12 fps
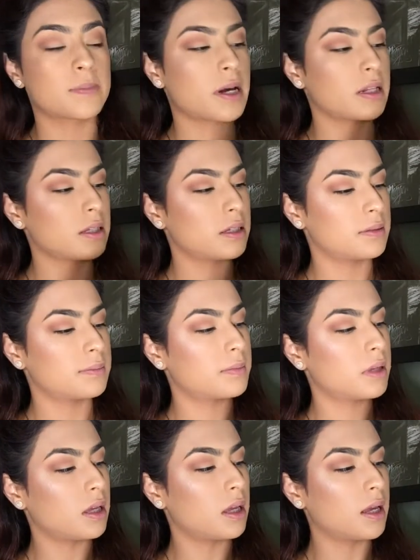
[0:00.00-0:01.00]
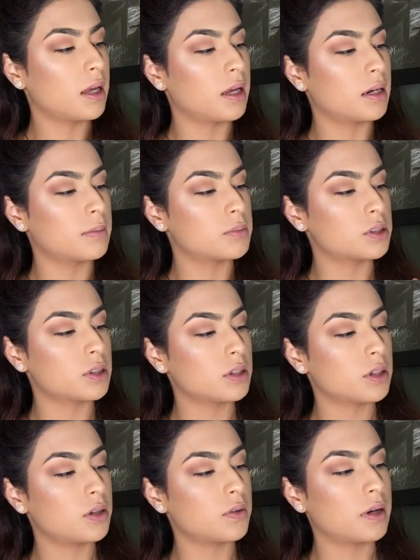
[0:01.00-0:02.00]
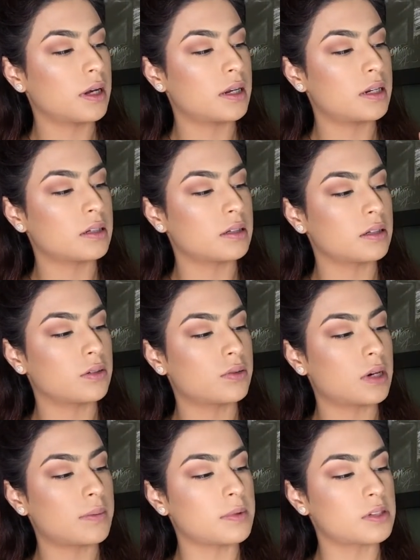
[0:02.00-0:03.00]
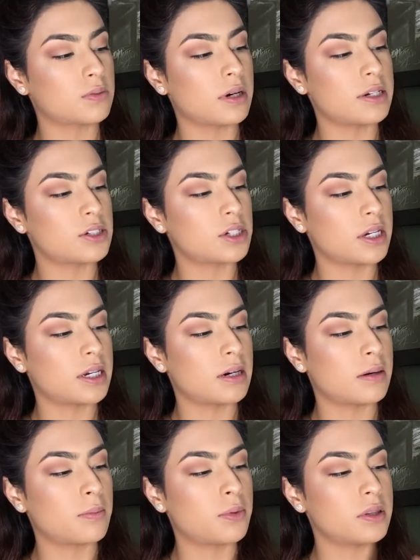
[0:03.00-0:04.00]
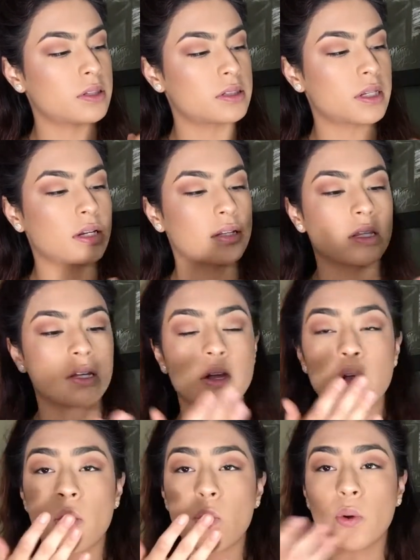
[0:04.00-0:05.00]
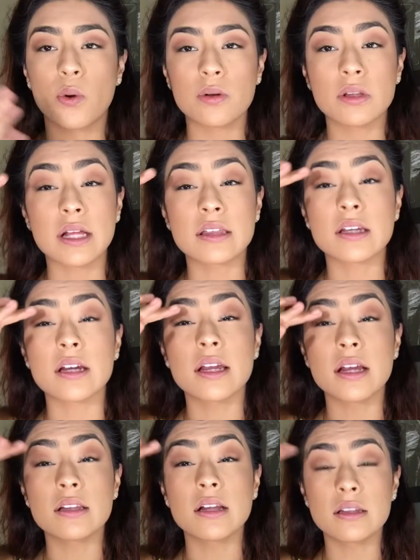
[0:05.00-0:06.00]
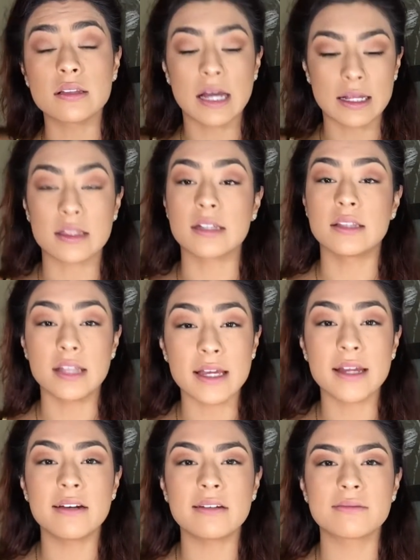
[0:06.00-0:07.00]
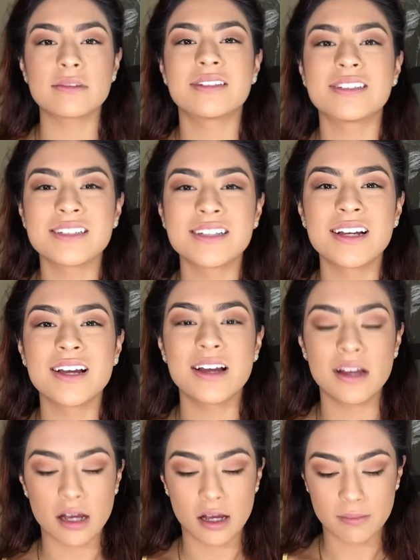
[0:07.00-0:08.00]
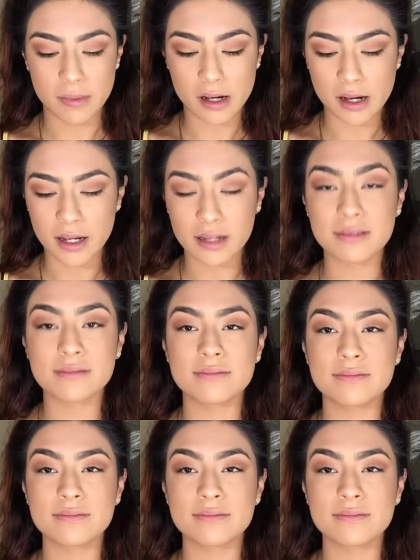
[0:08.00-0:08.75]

palette, and I'm just going to go ahead and grab this white shade, and I'll put this like in the like the lid of my eye.